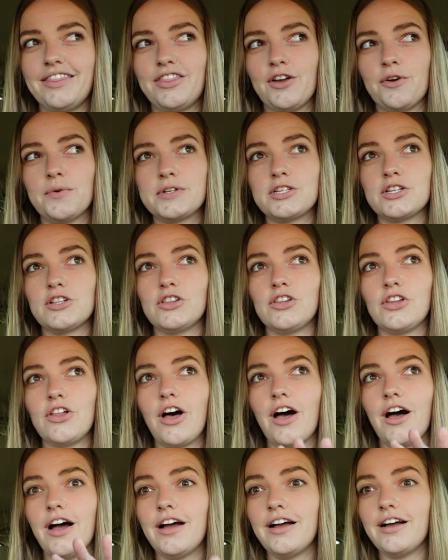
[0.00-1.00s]
there was a
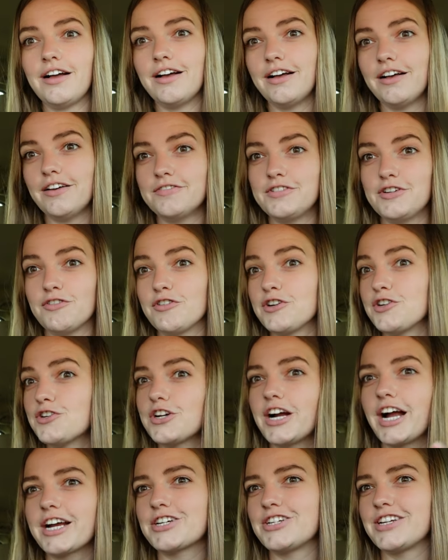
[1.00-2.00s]
lot of different
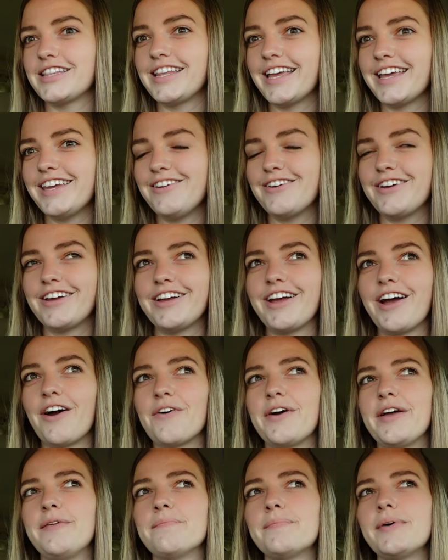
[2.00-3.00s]
direction that you could
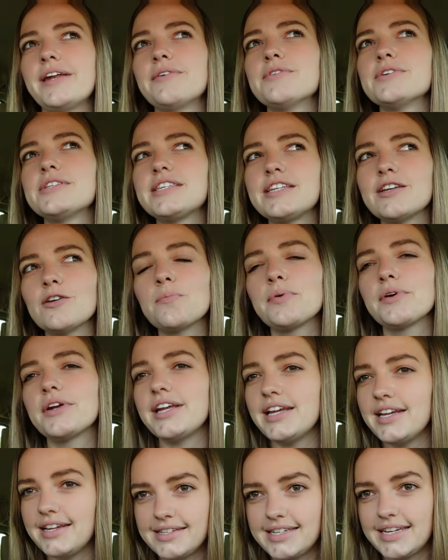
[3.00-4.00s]
go in, but it was still pretty
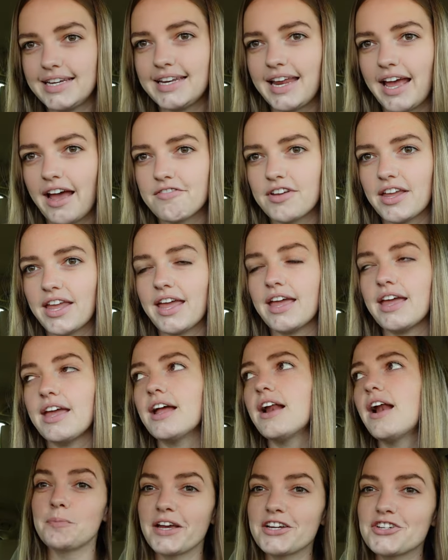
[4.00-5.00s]
easy to
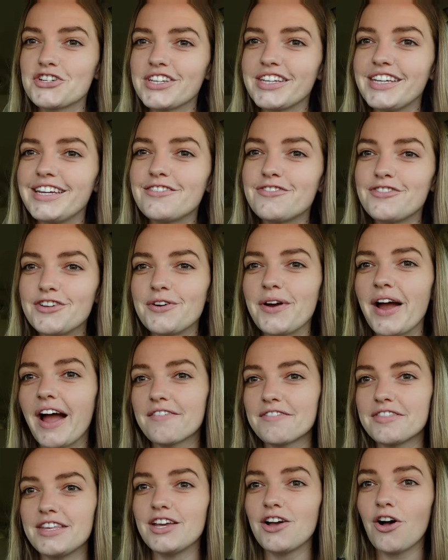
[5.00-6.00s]
navigate. Especially if you
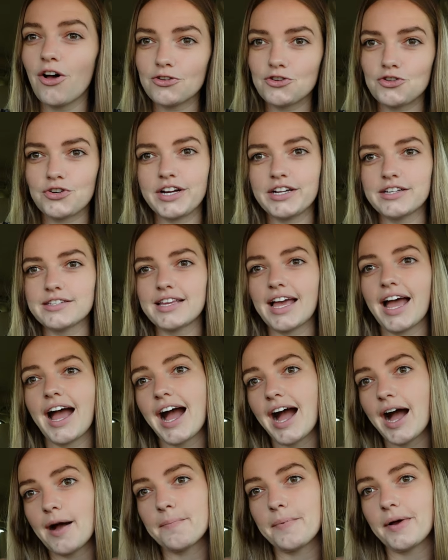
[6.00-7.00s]
have the AllTrails
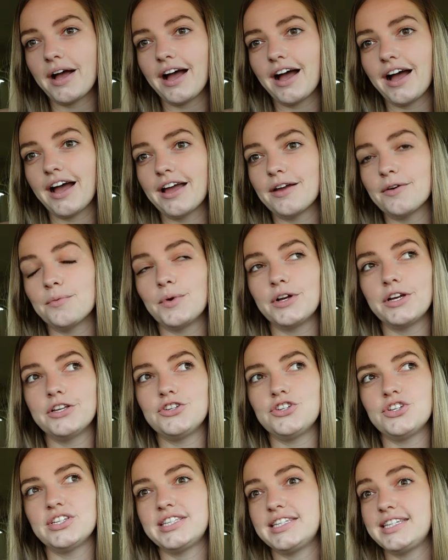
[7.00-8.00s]
app, I would
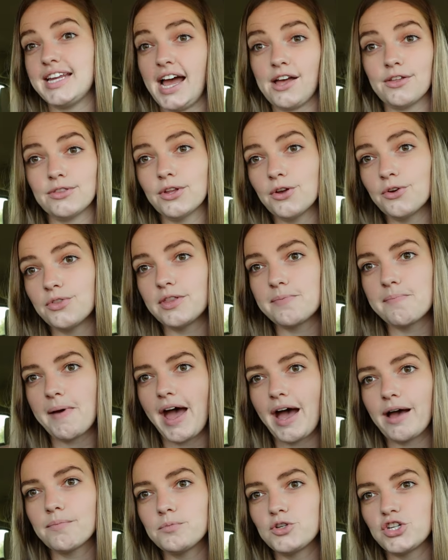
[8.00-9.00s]
just download the
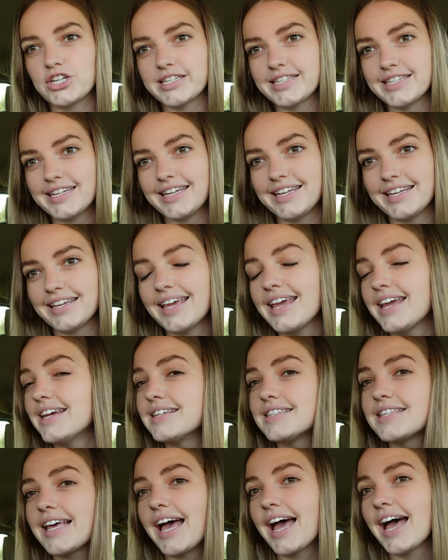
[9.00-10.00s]
map just in
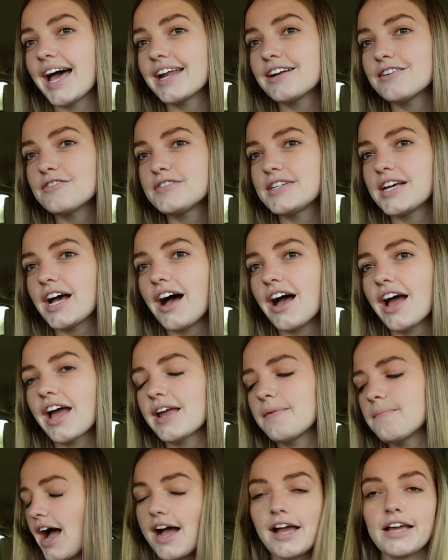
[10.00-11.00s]
case ahead of
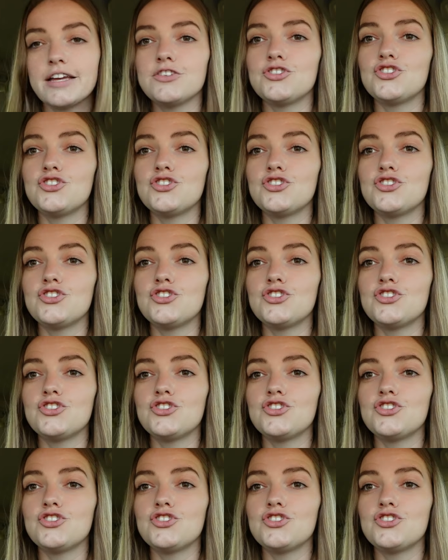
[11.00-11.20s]
time. I